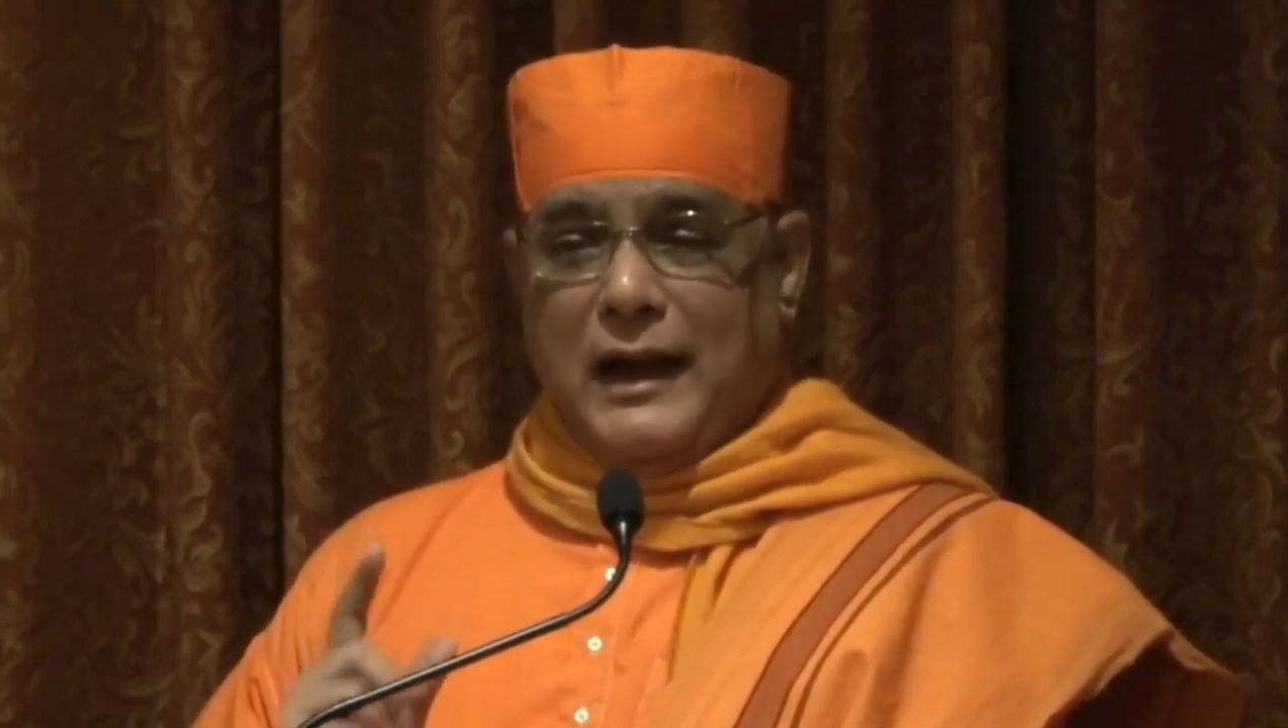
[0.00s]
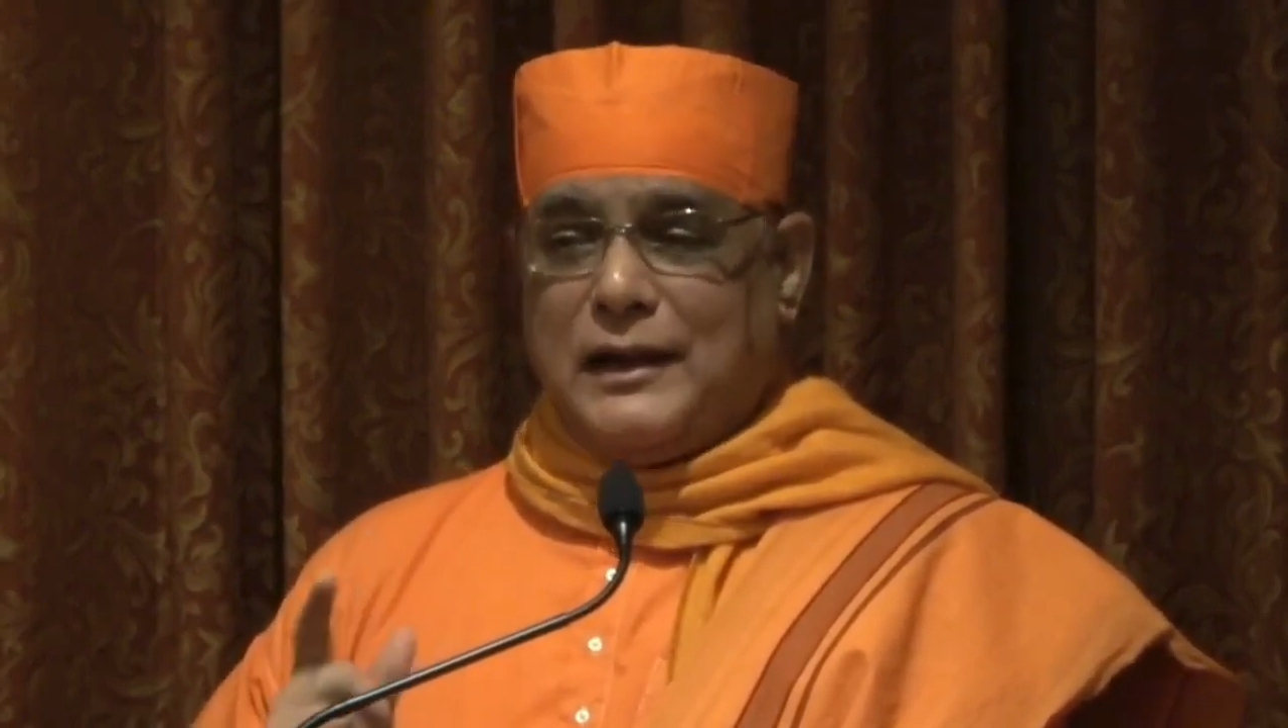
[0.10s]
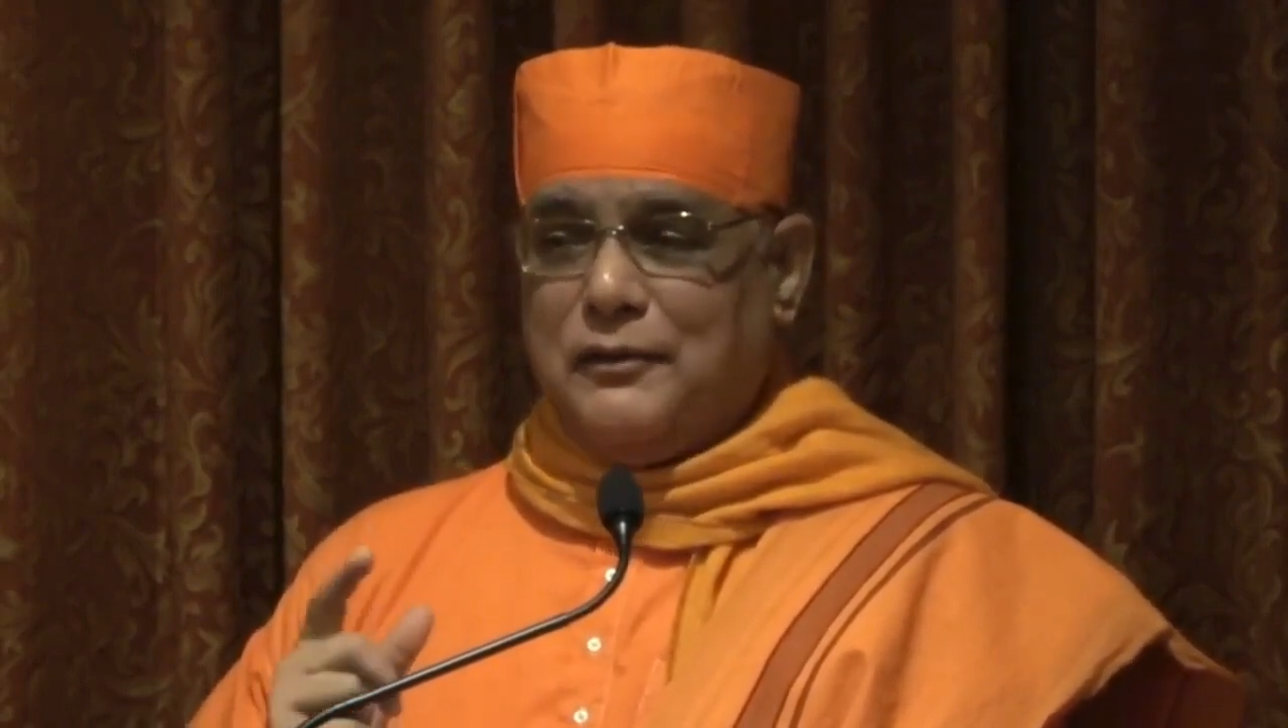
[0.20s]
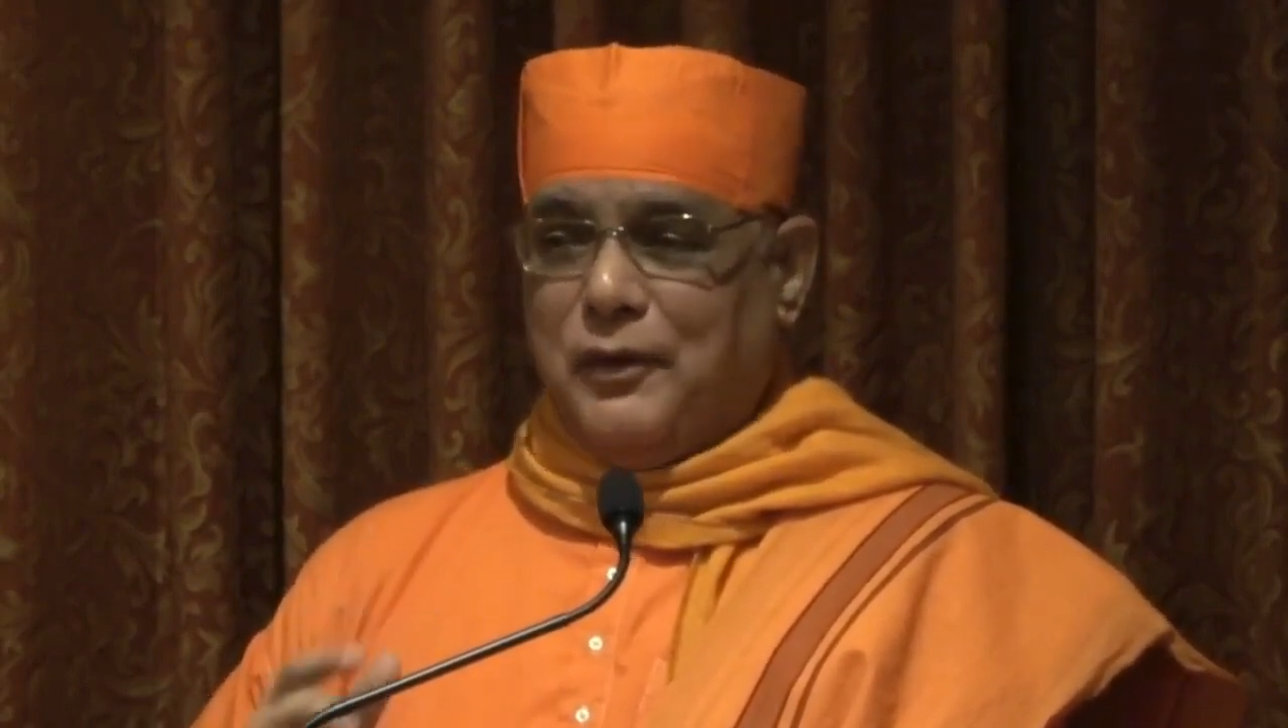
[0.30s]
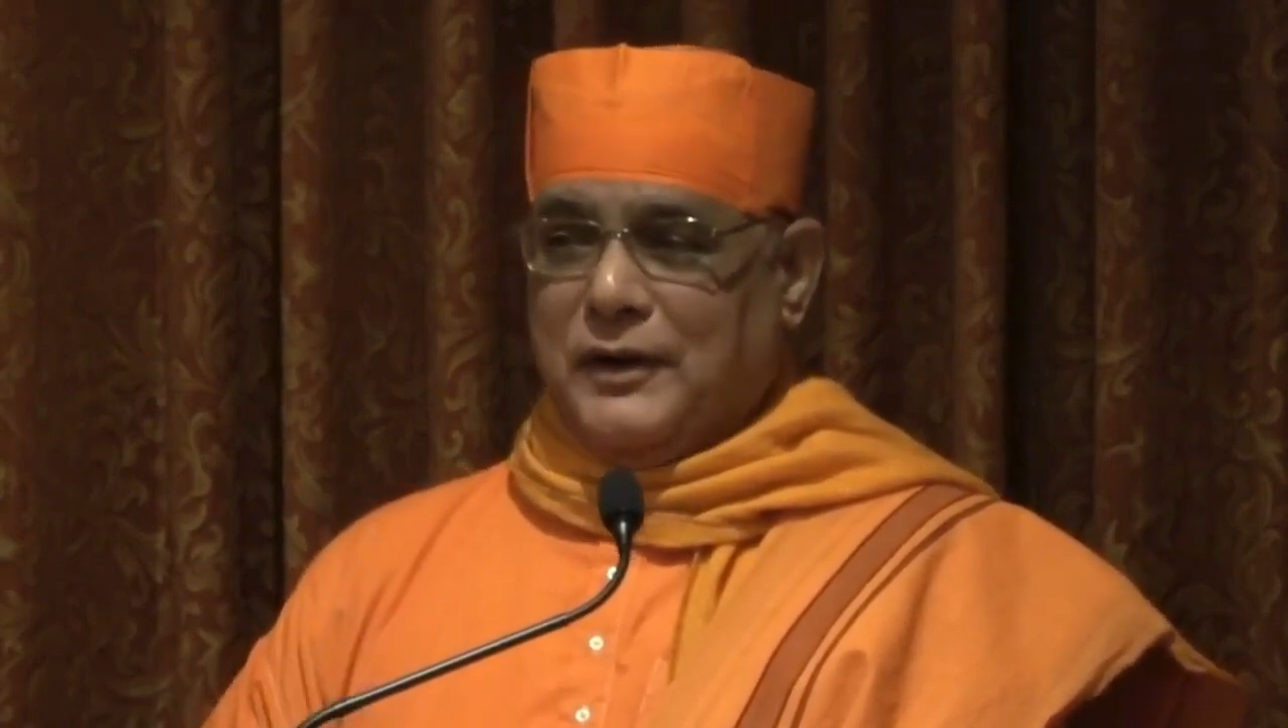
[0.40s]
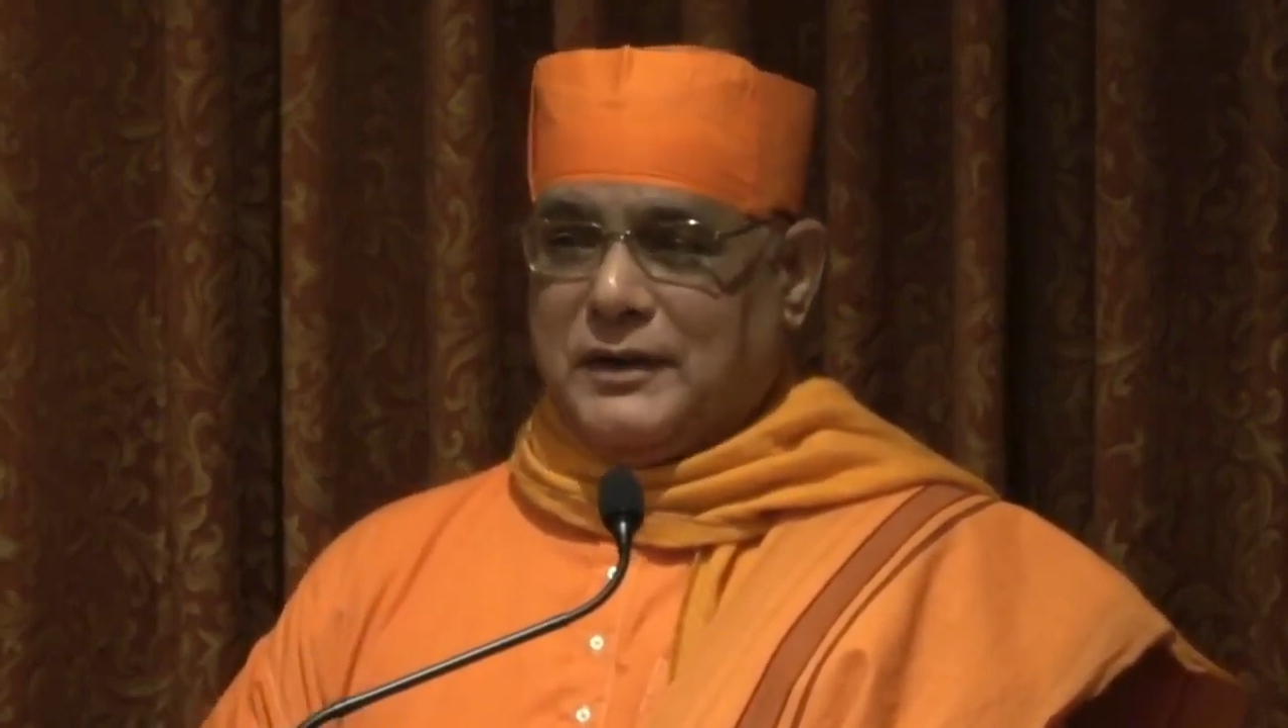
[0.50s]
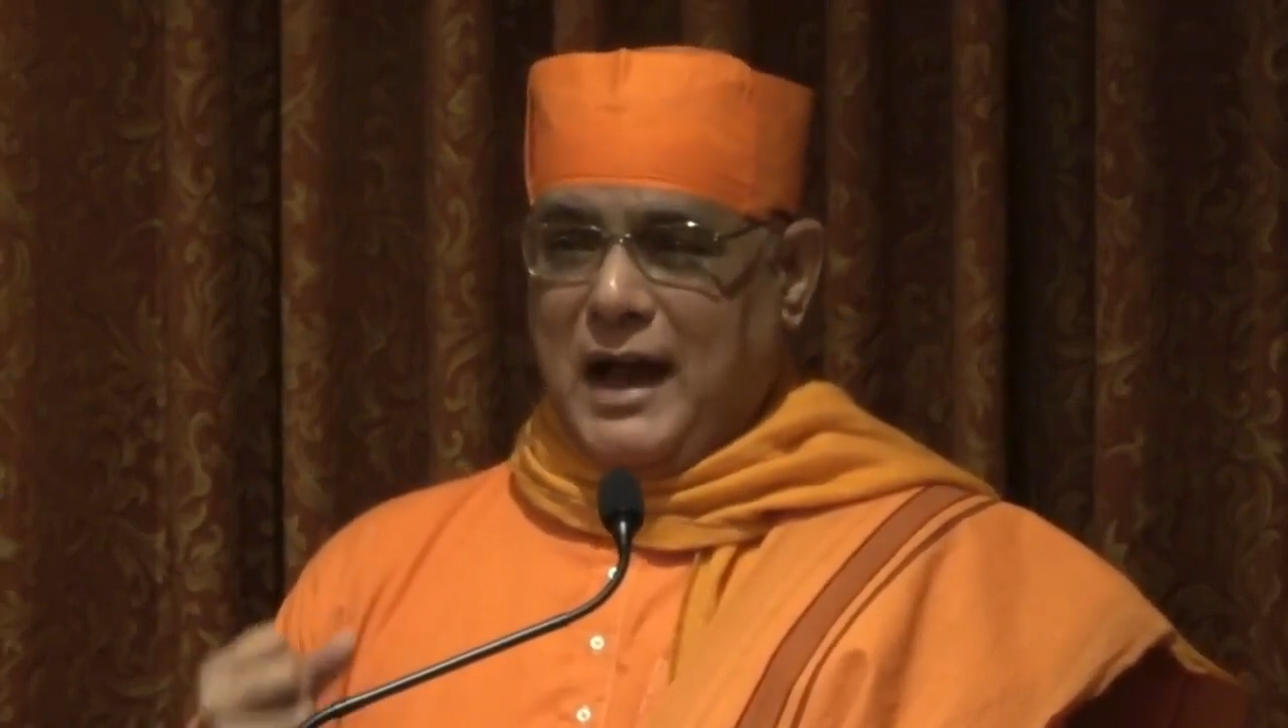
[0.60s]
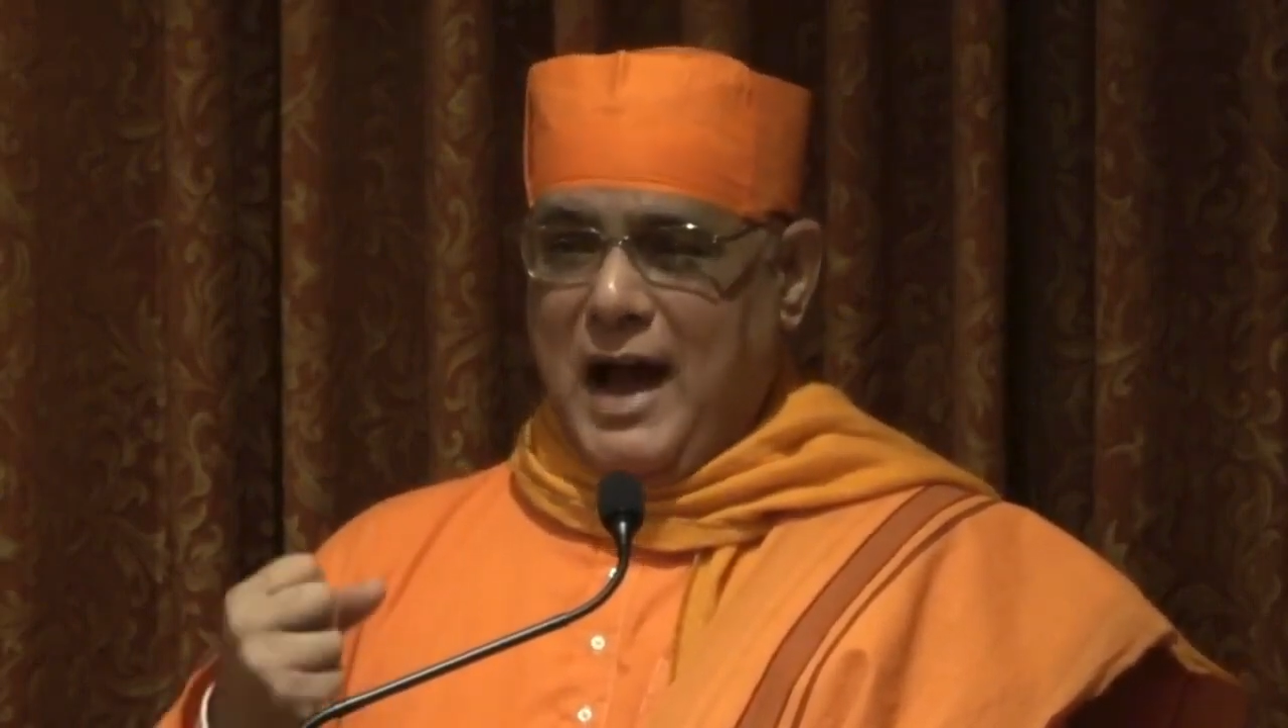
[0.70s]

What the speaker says: active voice.